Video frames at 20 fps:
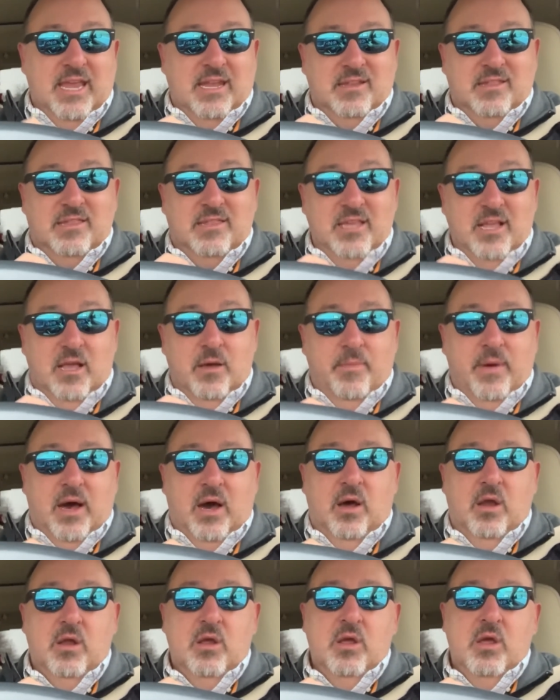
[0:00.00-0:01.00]
to think about
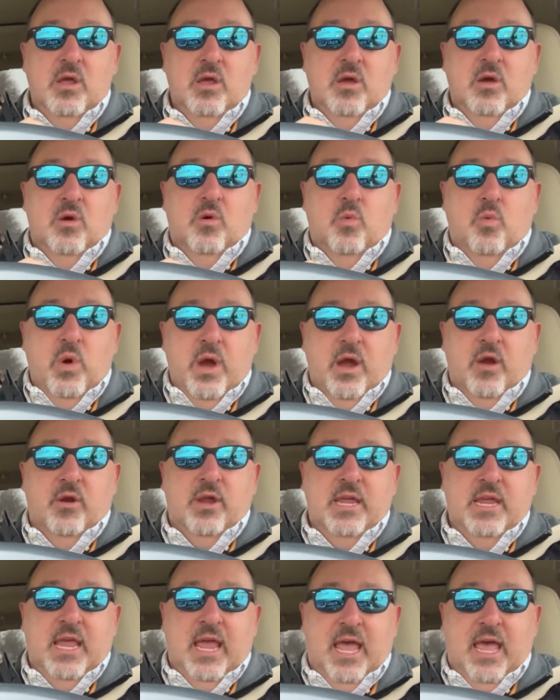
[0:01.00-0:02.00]
where
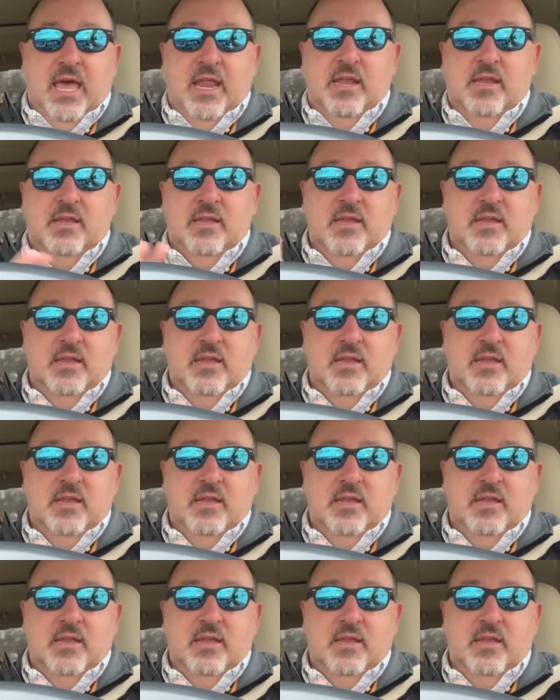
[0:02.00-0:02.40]
he had it